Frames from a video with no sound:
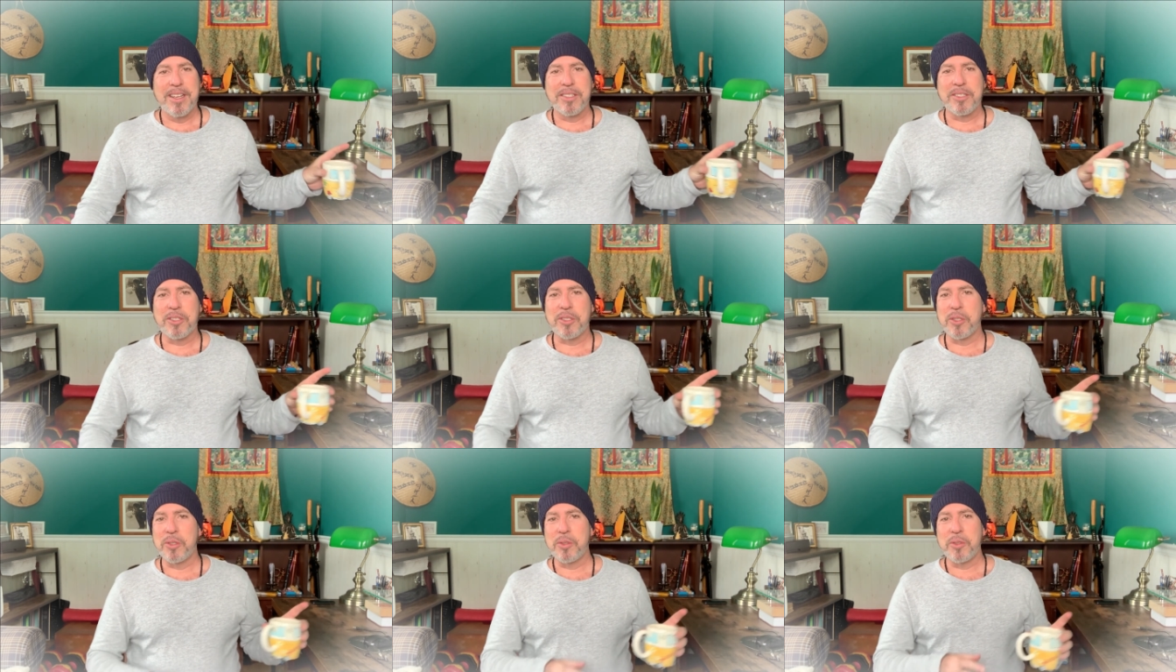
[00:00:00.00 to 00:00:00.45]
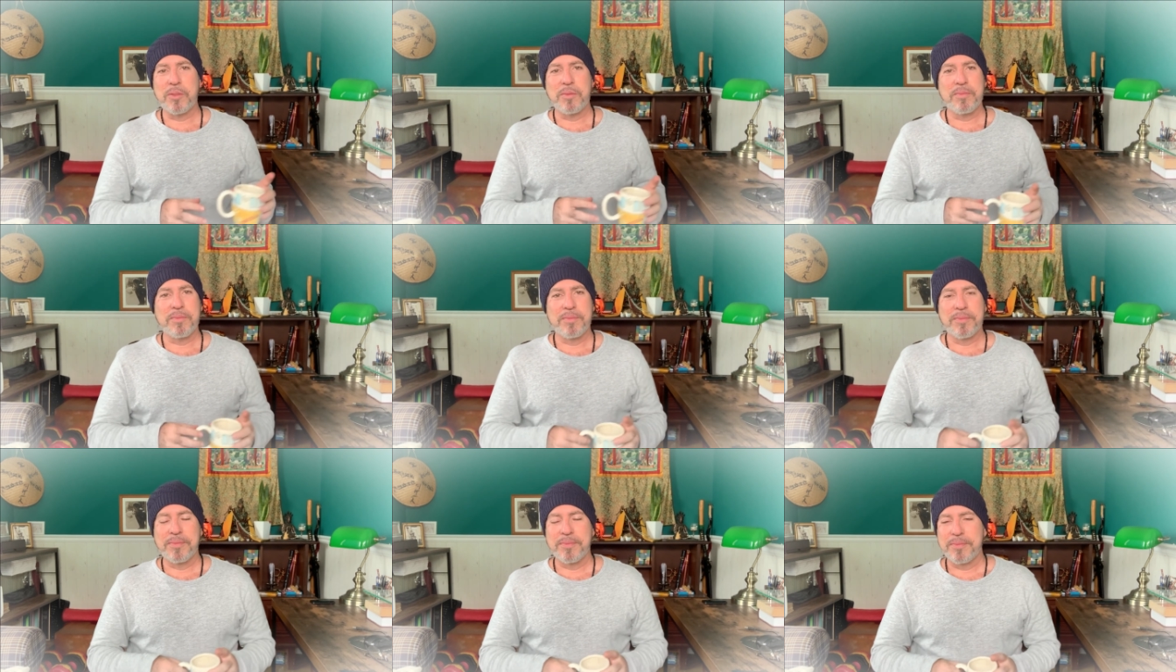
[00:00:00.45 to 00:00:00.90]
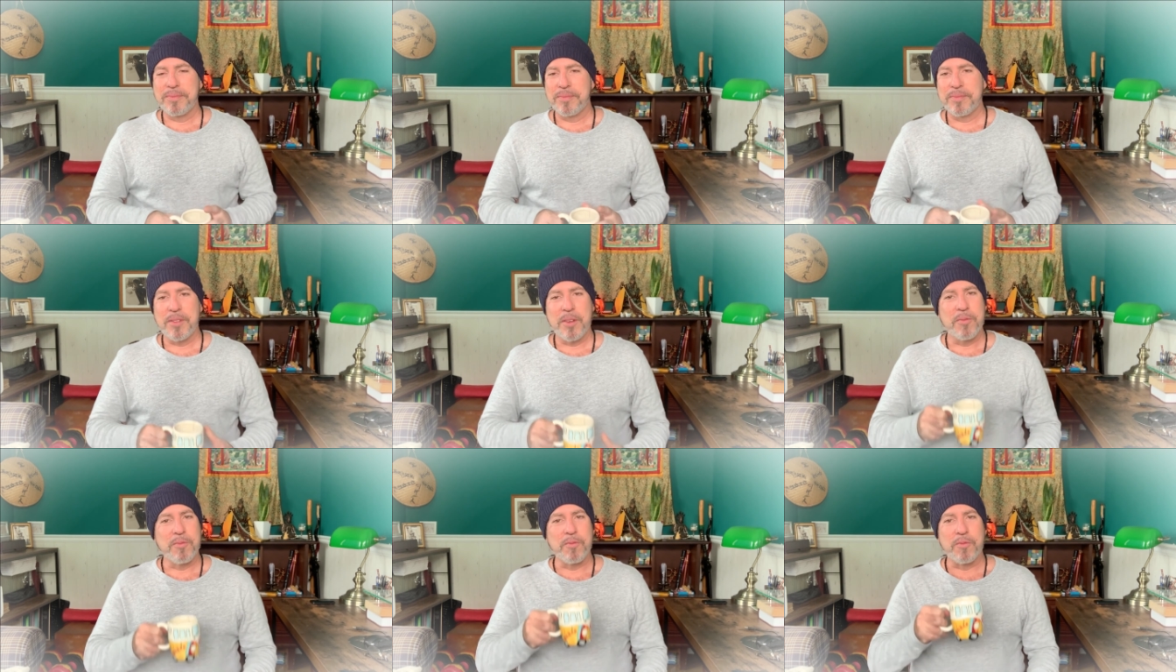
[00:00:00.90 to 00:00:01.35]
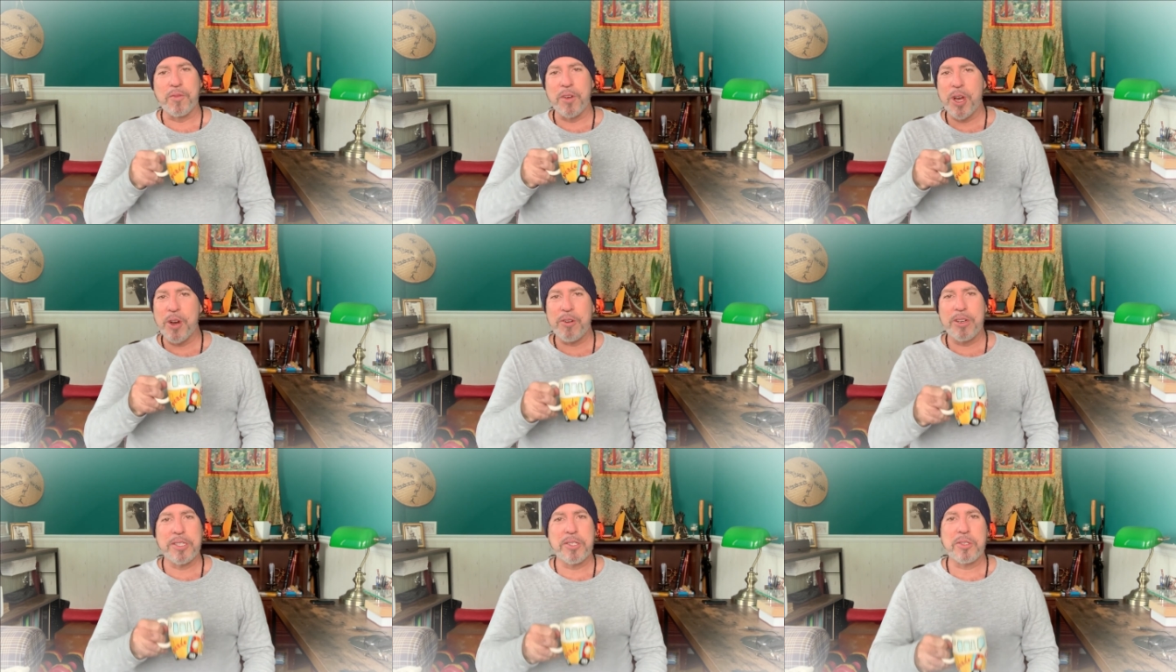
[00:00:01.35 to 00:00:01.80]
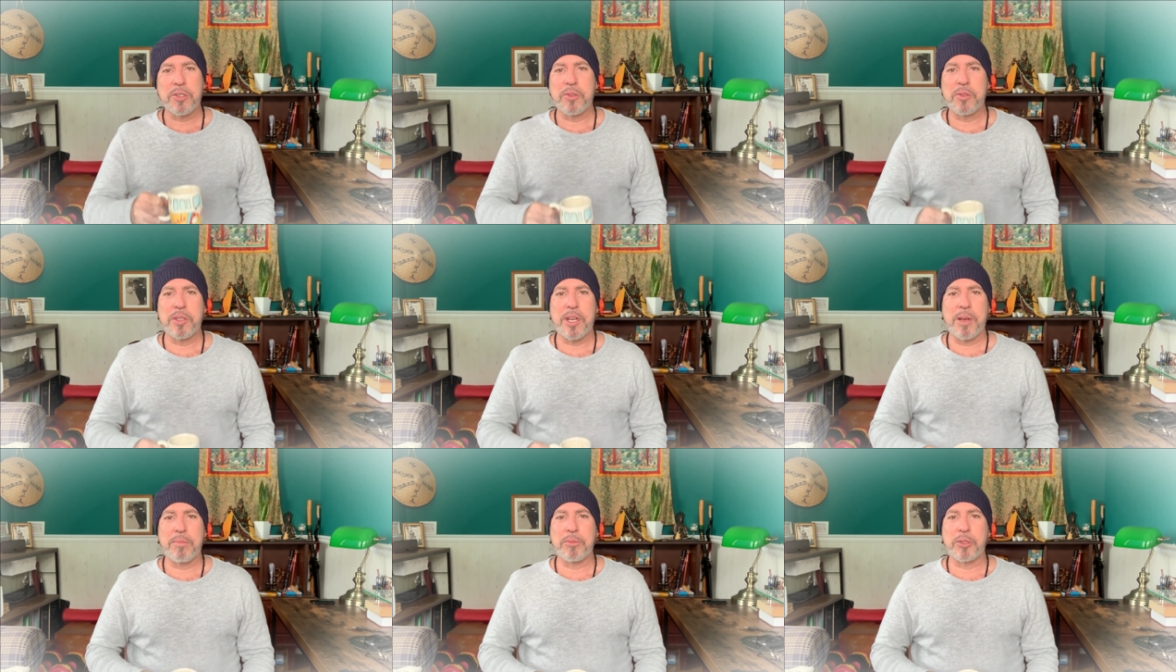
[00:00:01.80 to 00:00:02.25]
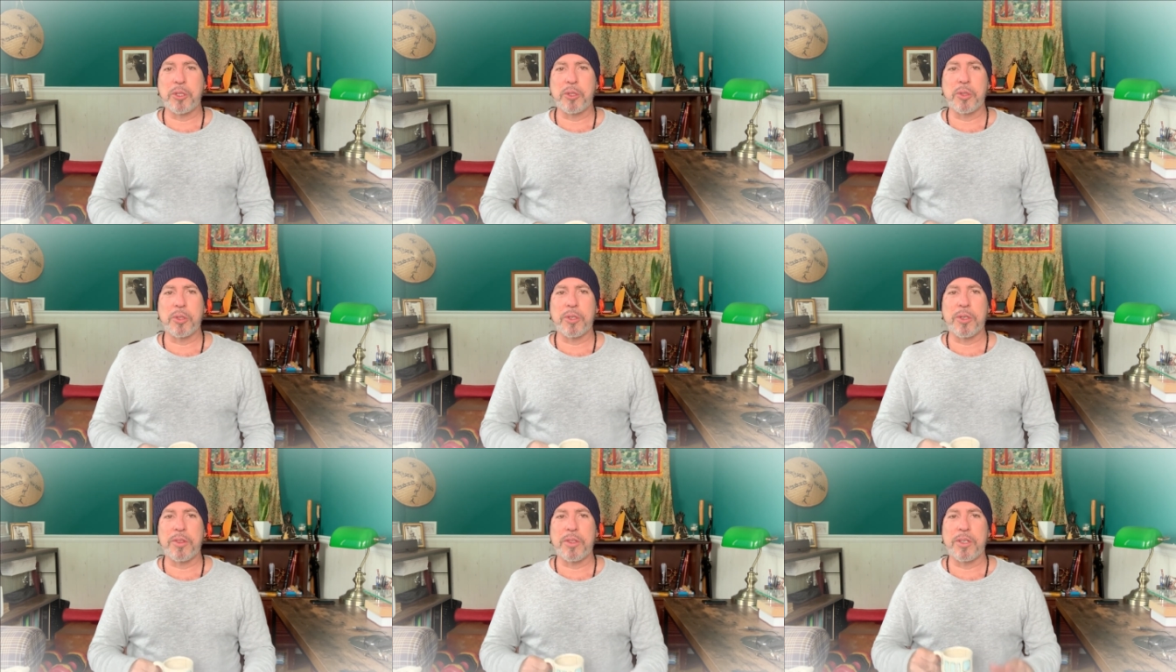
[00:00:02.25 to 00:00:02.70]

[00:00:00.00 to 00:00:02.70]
Soon, very soon, I'm sure,